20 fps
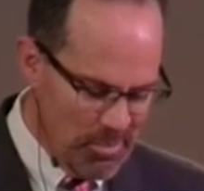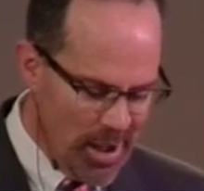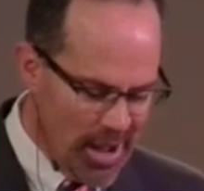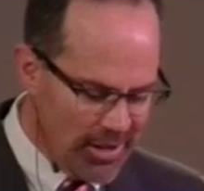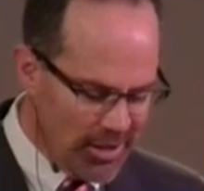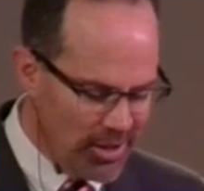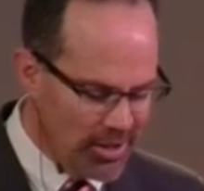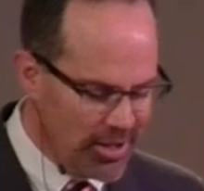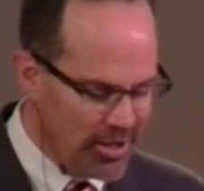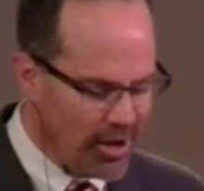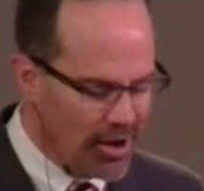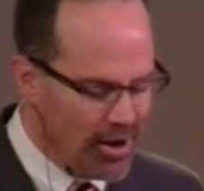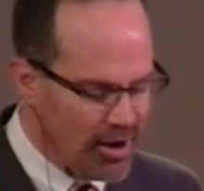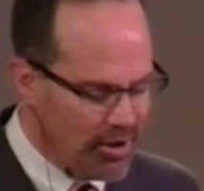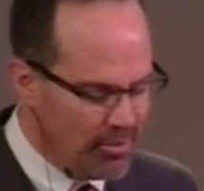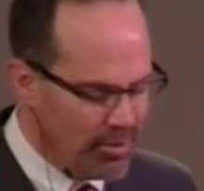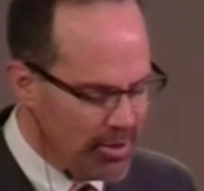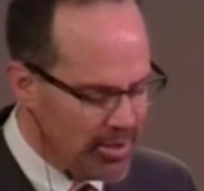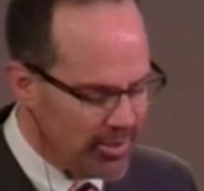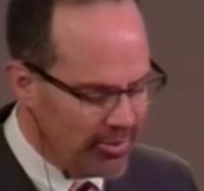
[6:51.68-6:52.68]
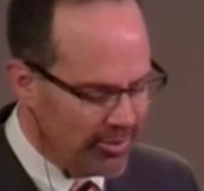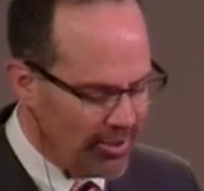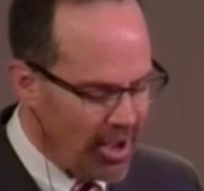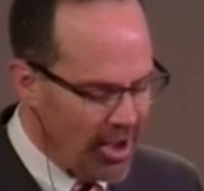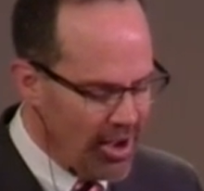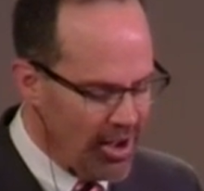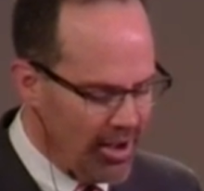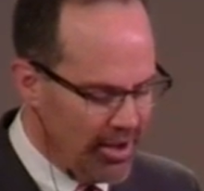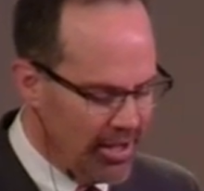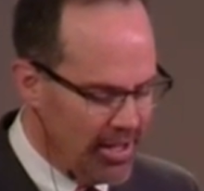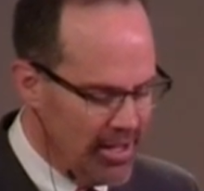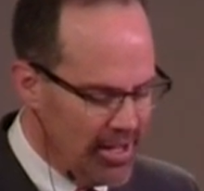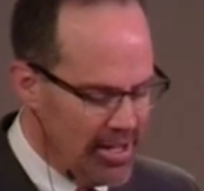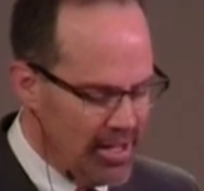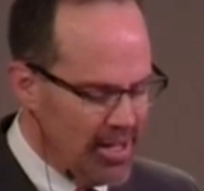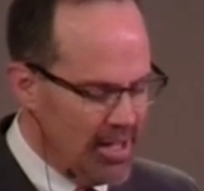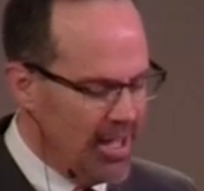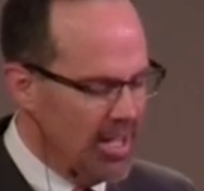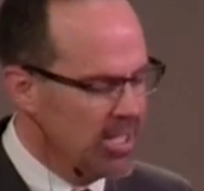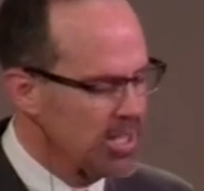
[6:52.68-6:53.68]
Michael Card wrote a song.
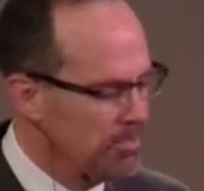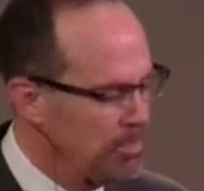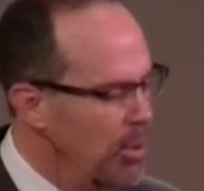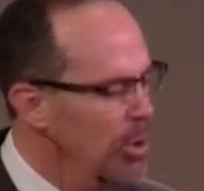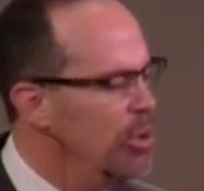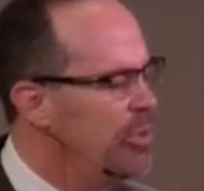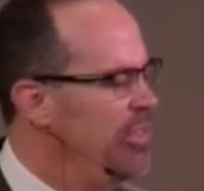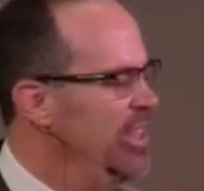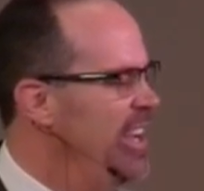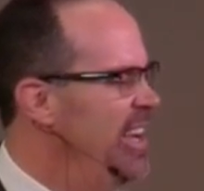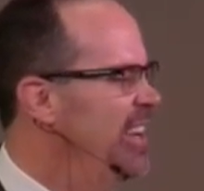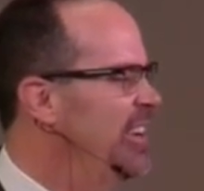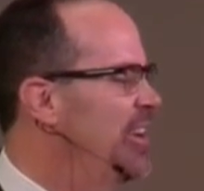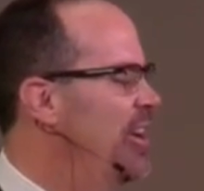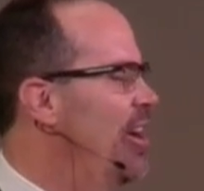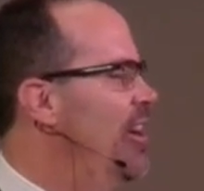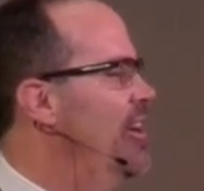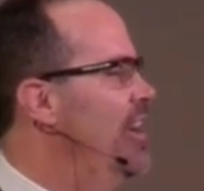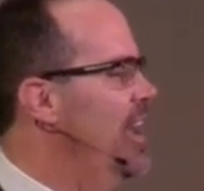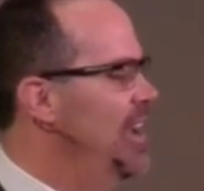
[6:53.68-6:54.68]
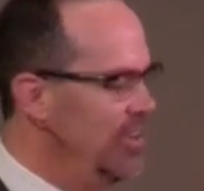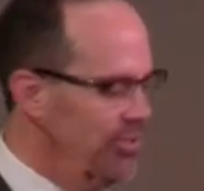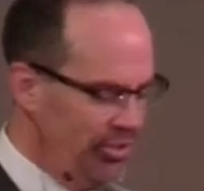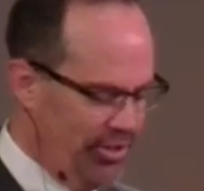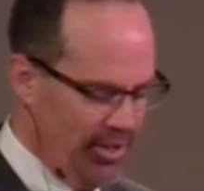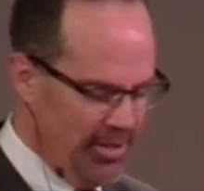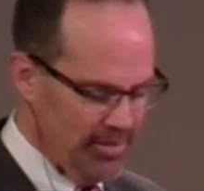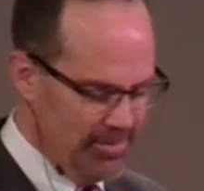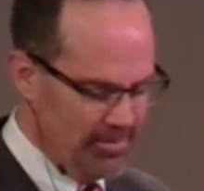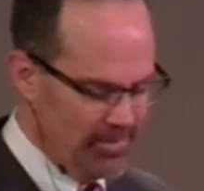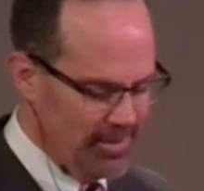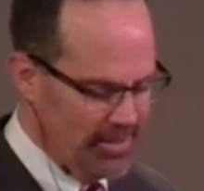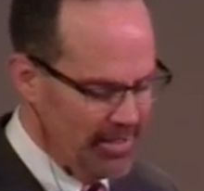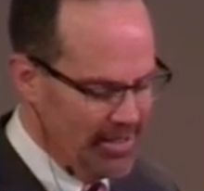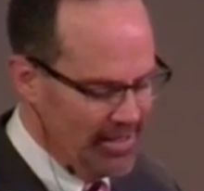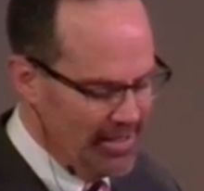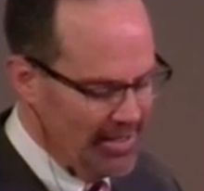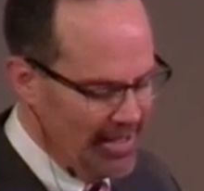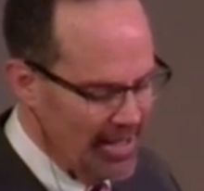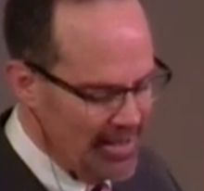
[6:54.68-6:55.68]
He spoke the incarnation,
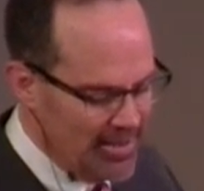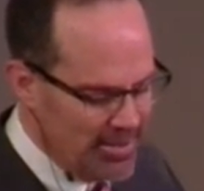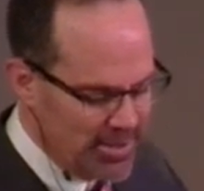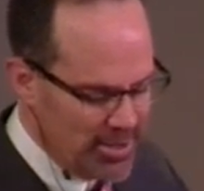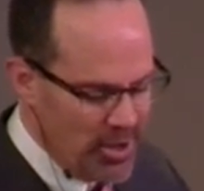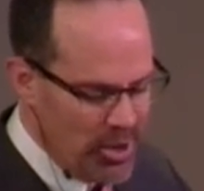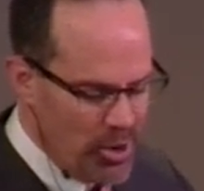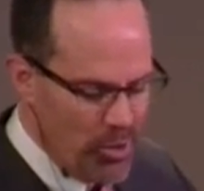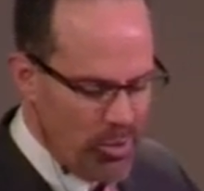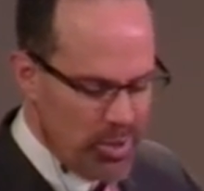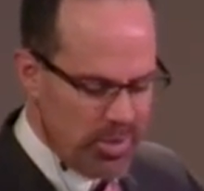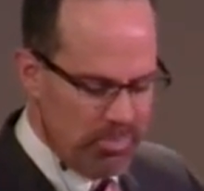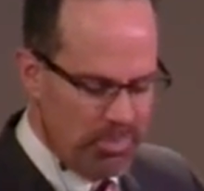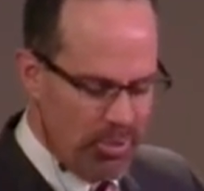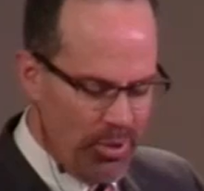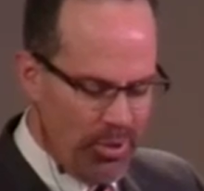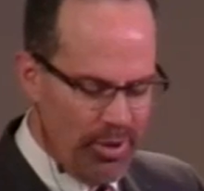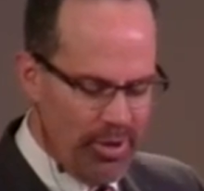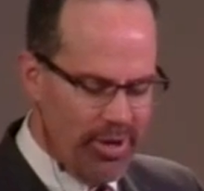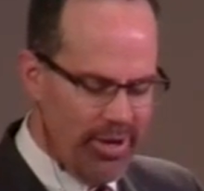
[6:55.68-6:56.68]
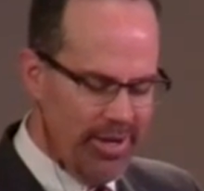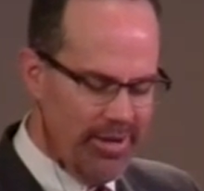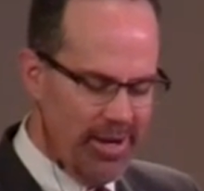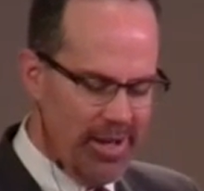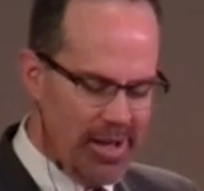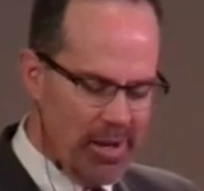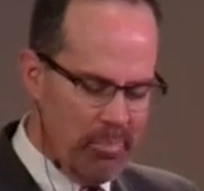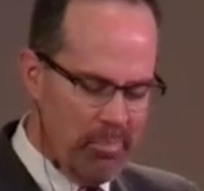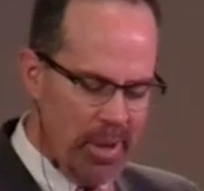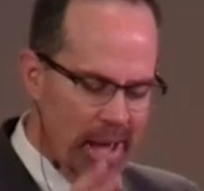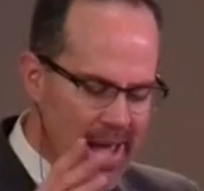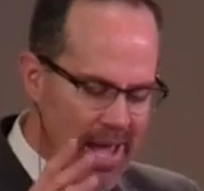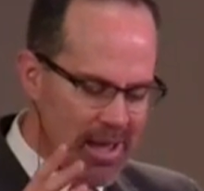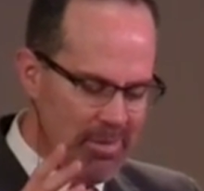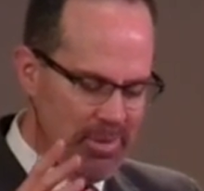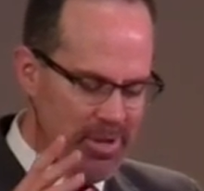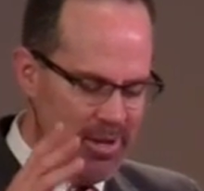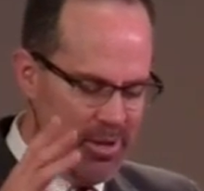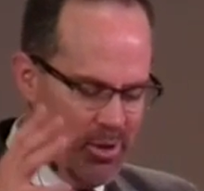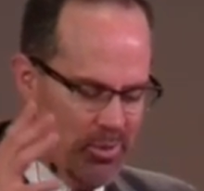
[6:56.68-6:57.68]
and so was born a
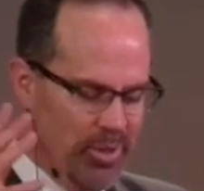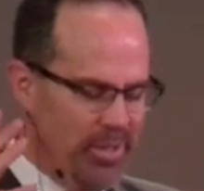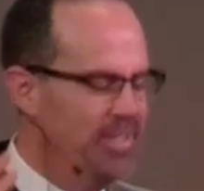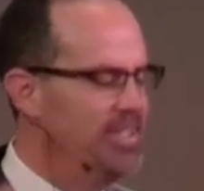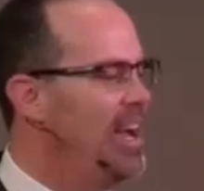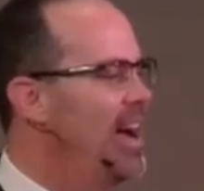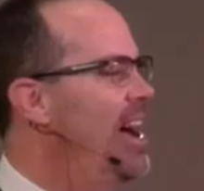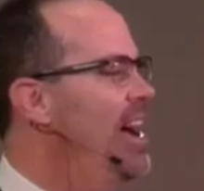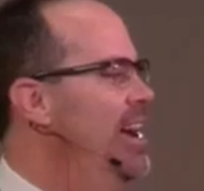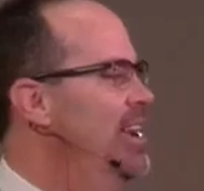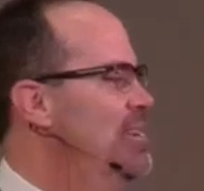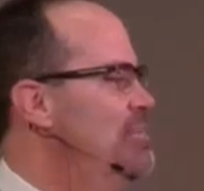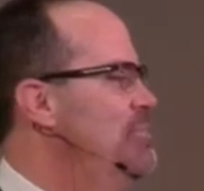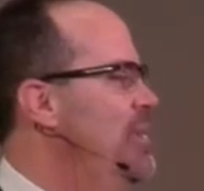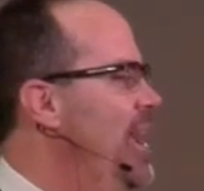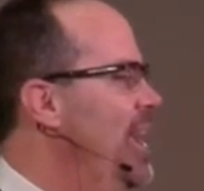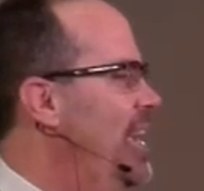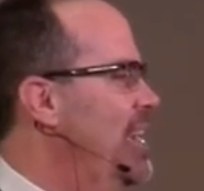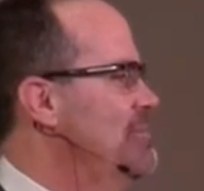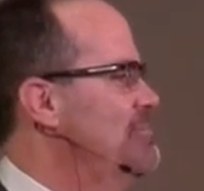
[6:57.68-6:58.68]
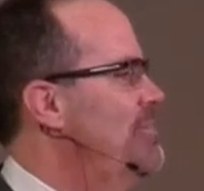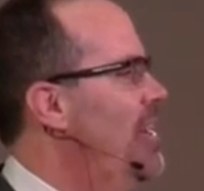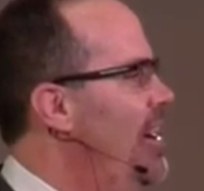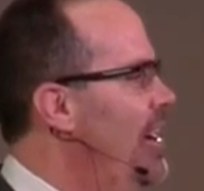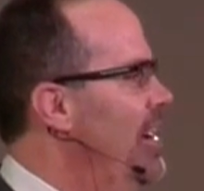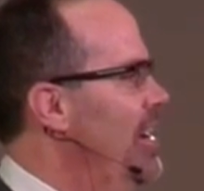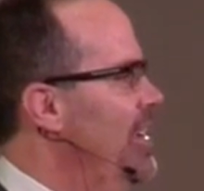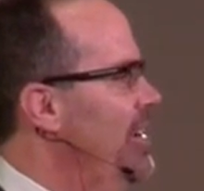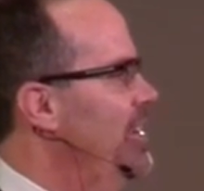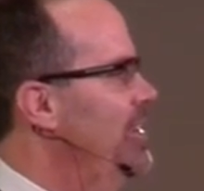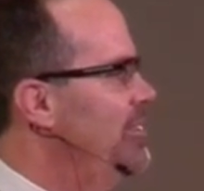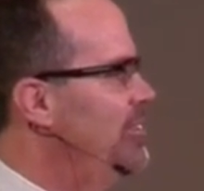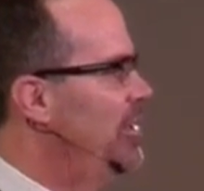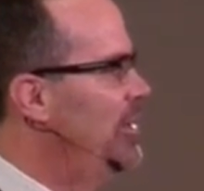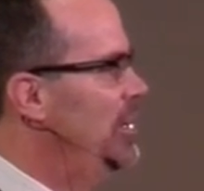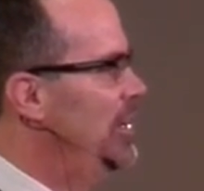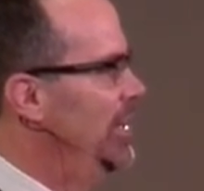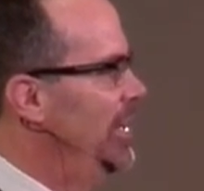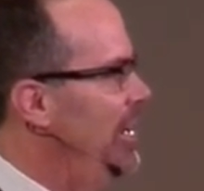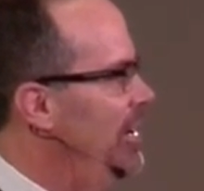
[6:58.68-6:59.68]
baby who would die to make it mine.
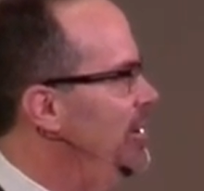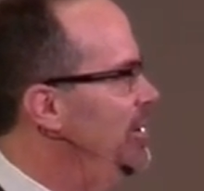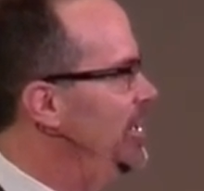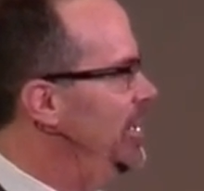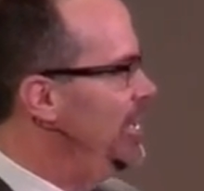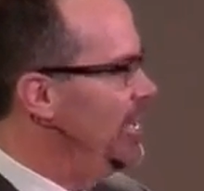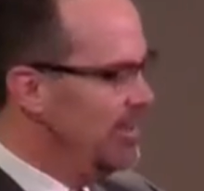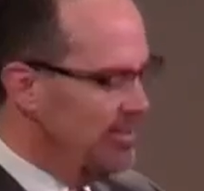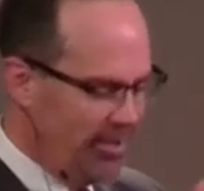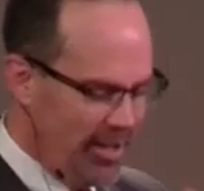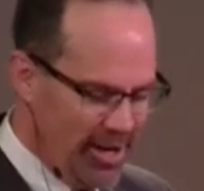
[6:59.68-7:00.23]
here it is.